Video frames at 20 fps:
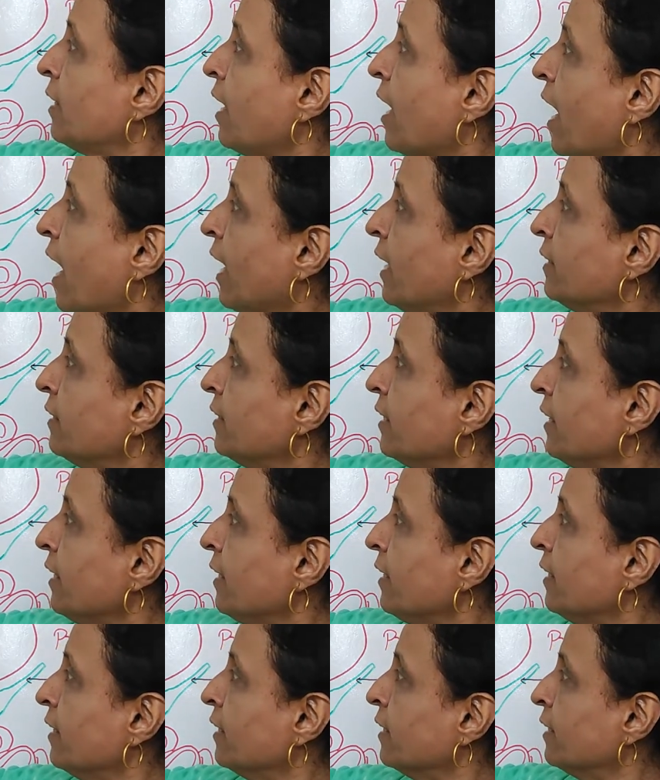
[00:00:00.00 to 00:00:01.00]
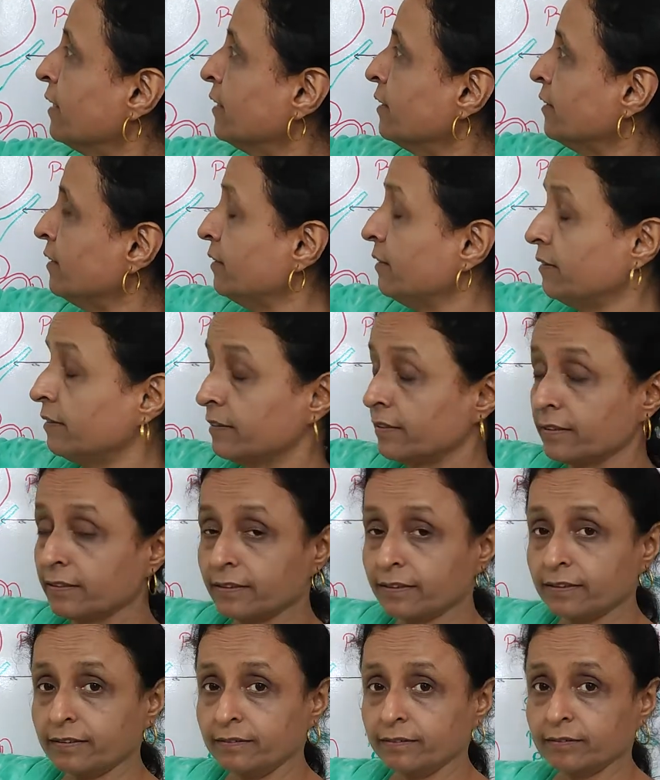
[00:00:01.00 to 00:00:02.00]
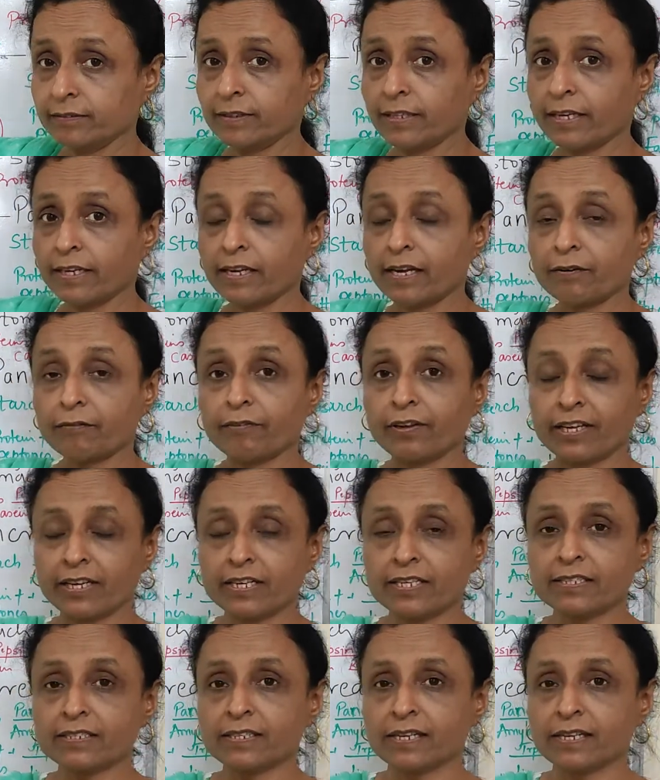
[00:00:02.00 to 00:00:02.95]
and there are various